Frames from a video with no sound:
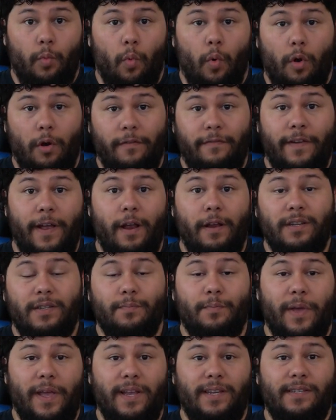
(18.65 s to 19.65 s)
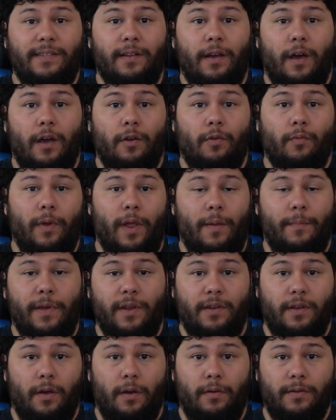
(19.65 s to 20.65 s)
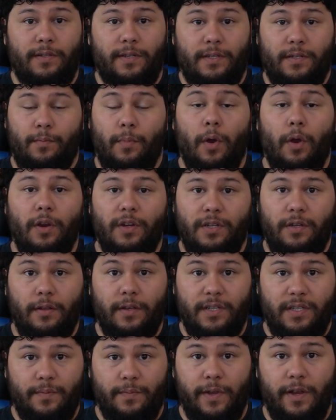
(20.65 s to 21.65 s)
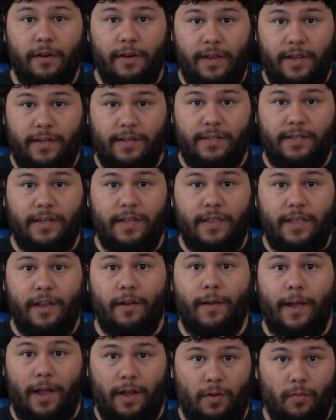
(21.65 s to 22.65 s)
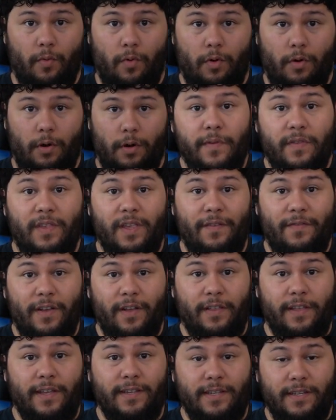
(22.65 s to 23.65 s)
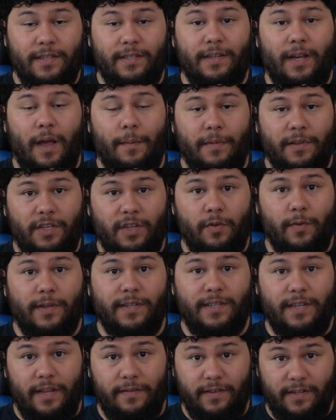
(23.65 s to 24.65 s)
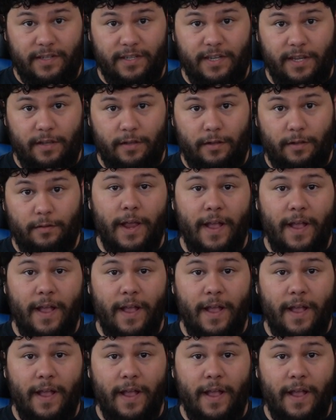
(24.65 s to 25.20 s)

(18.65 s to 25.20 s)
Warfare is based on Ray Mendoza's personal experience in the Iraq War, specifically as his time as U.S. Navy SEAL.